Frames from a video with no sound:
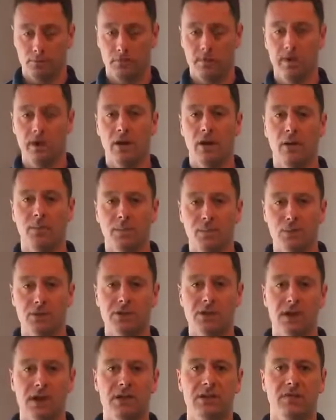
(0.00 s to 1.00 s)
via a
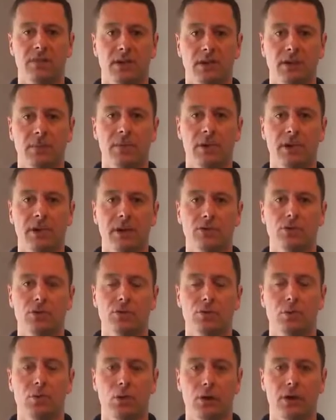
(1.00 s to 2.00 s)
process of
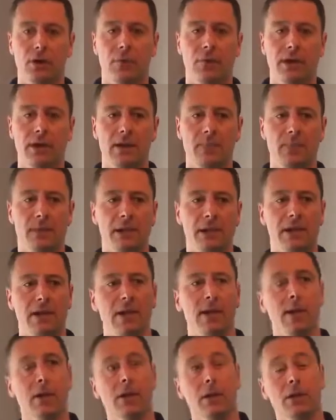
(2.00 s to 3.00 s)
elimination what it might
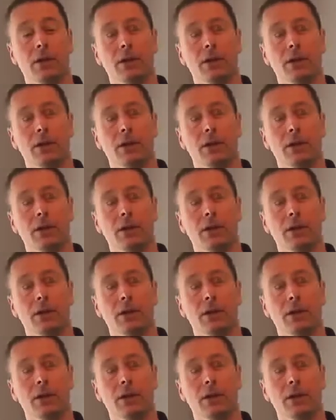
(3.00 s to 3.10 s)
be.